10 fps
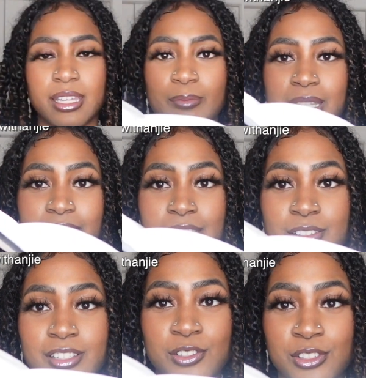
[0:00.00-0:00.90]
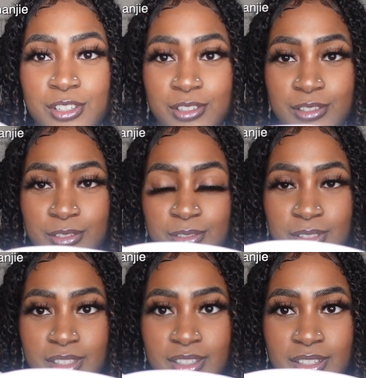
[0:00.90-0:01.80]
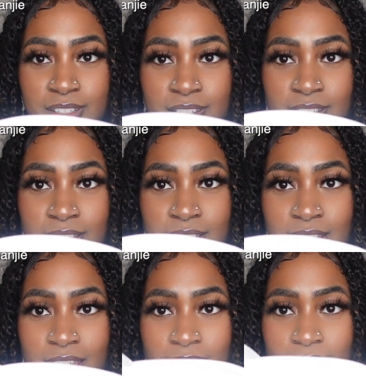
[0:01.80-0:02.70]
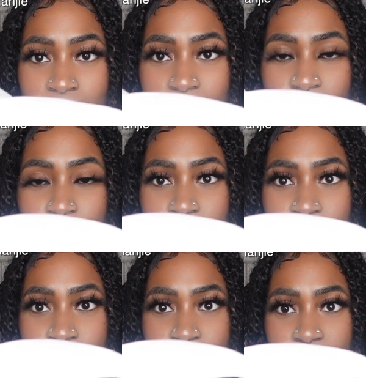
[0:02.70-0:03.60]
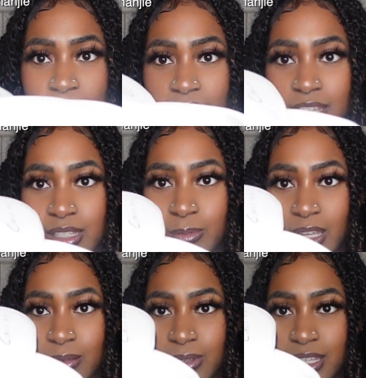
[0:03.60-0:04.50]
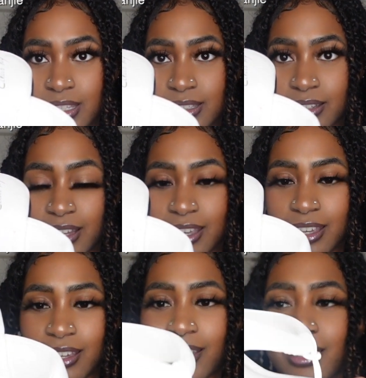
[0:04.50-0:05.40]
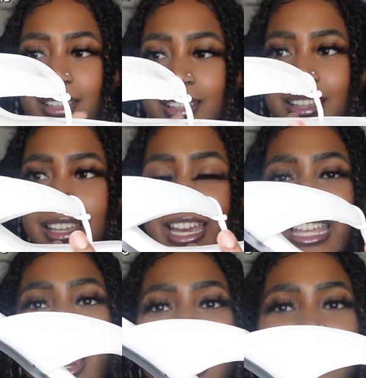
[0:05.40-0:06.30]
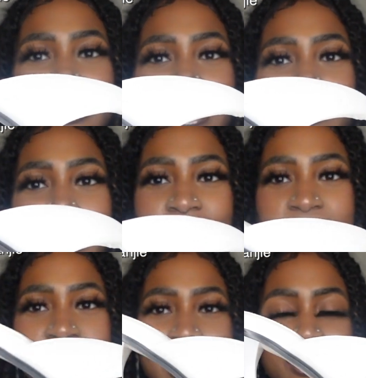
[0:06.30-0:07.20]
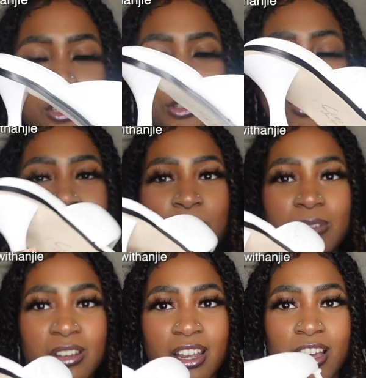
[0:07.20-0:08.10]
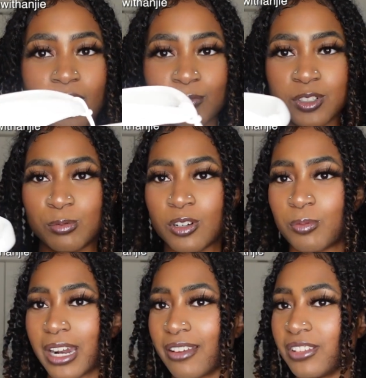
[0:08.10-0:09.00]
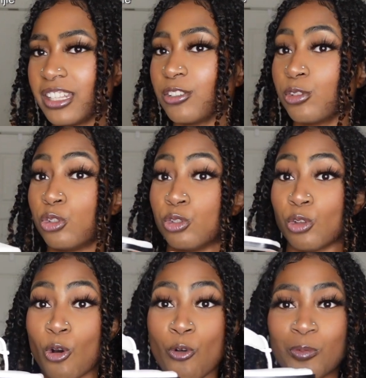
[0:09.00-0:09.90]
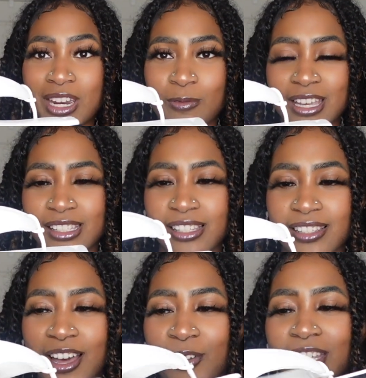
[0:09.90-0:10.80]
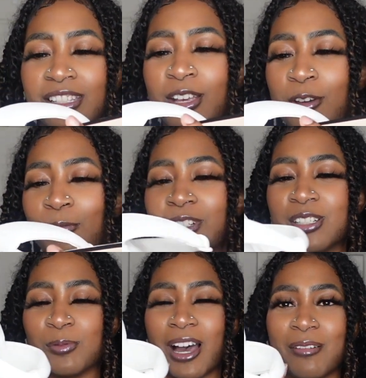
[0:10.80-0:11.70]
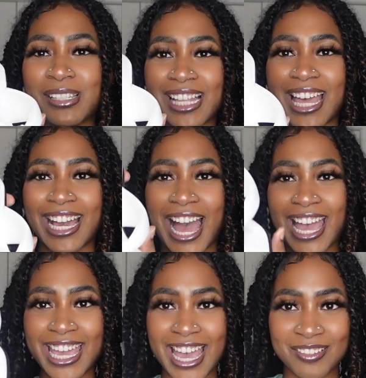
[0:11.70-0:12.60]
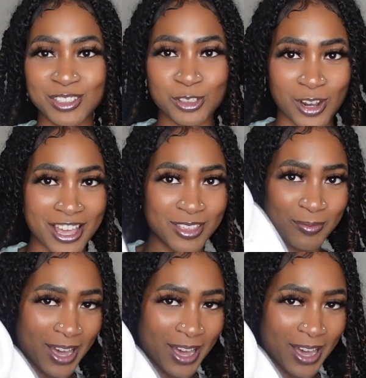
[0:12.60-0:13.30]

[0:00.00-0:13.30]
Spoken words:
But these are the shoes. How cute are these babies? Like, and obviously because the heel is short, they'd be very comfortable, but I feel like there's so many ways to style these, which is why I was like, I have to try them